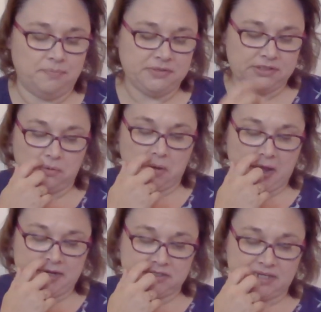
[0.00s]
So
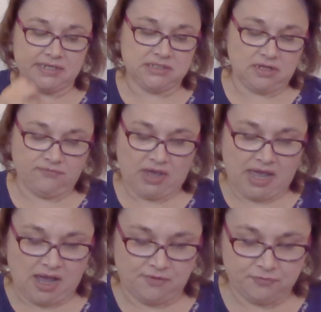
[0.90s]
I decided to get a fat
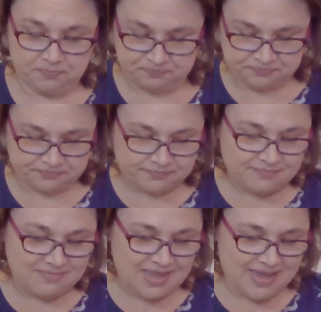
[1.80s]
half.
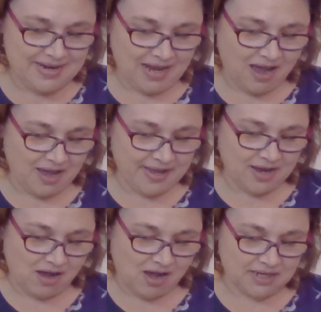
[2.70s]
And I
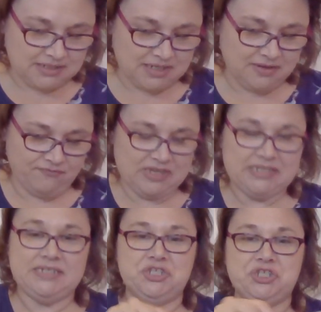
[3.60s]
got
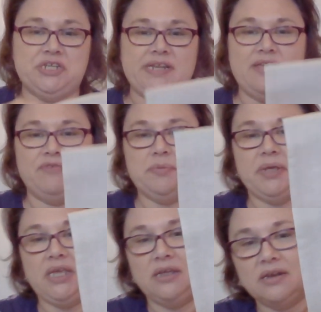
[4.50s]
Vintage Navy
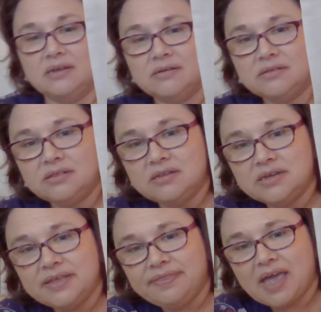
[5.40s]
Bean.
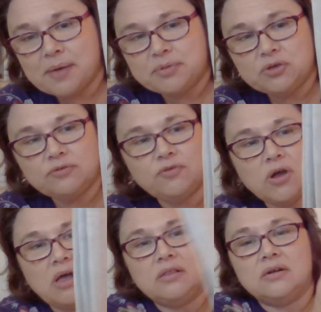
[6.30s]
Look at that beautiful
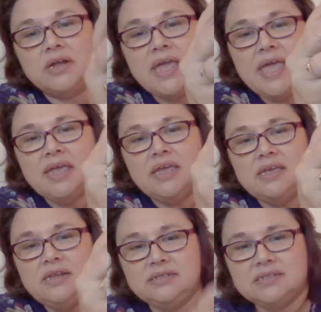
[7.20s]
color.
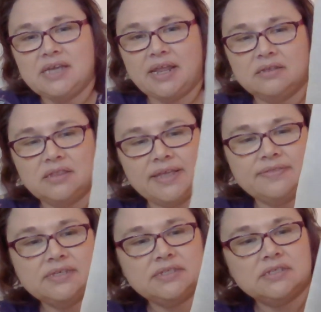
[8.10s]
It is kind of like
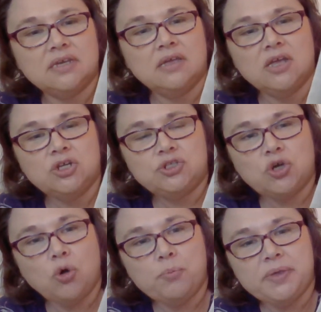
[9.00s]
this
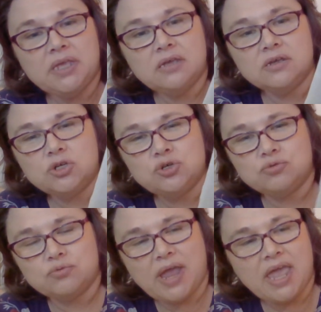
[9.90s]
taupey
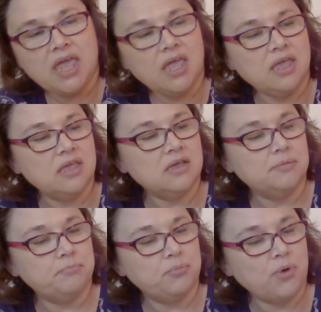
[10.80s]
gray
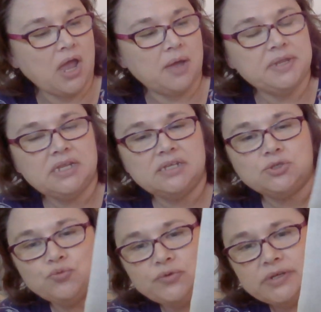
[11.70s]
brown. It's
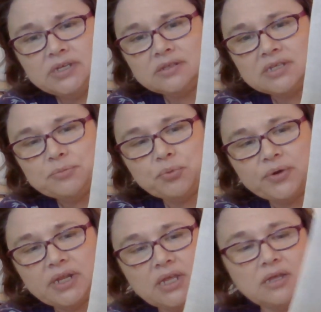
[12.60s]
really
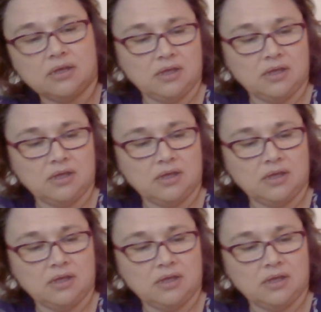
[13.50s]
pretty.